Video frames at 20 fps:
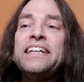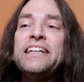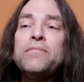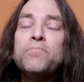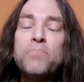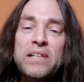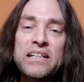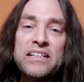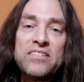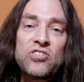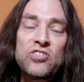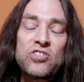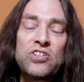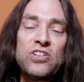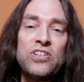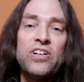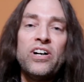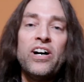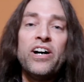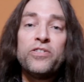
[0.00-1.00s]
the Minsk
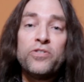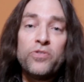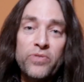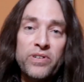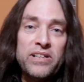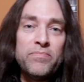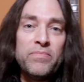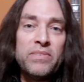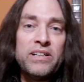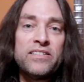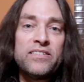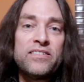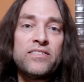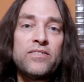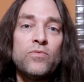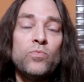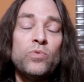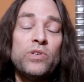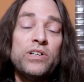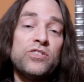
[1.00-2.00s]
agreement,
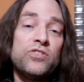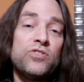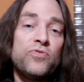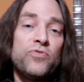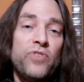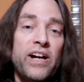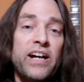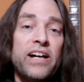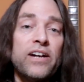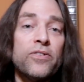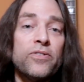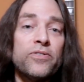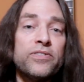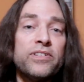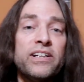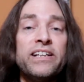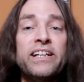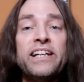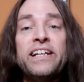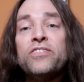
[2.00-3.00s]
which failed.
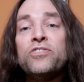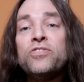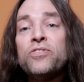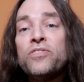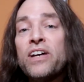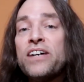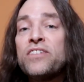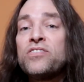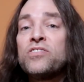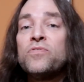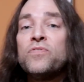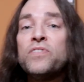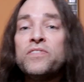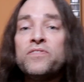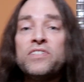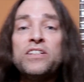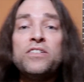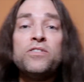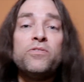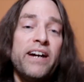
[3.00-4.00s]
And then in
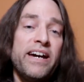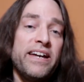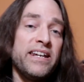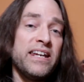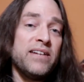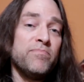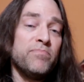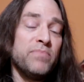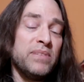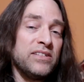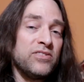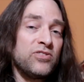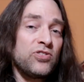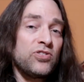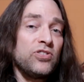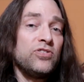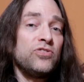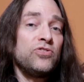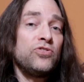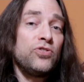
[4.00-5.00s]
2015, you had
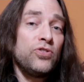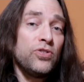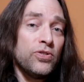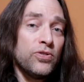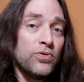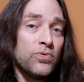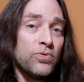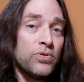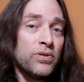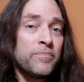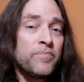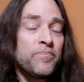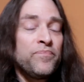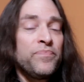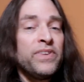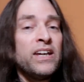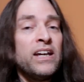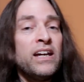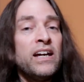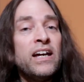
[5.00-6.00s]
Minsk II.
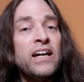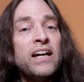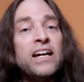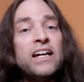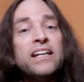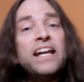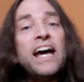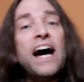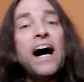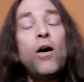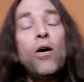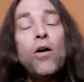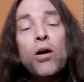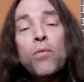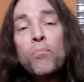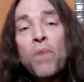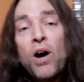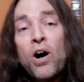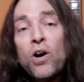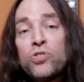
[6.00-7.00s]
Now,
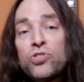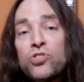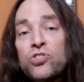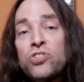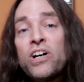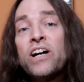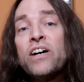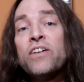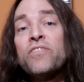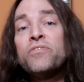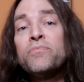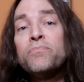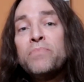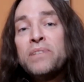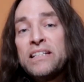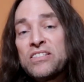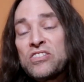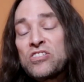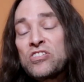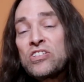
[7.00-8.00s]
most of
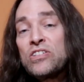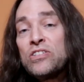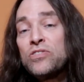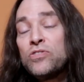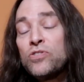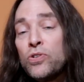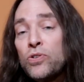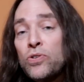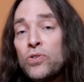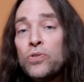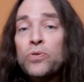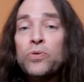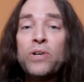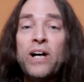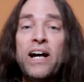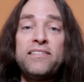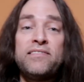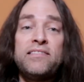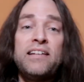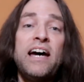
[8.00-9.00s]
Minsk II
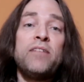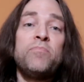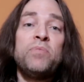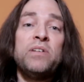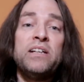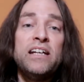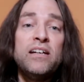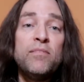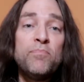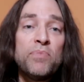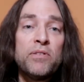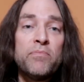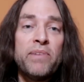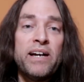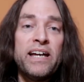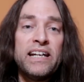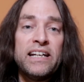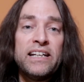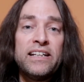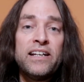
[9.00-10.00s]
has not been
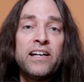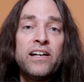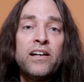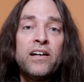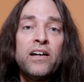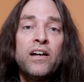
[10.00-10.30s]
implemented.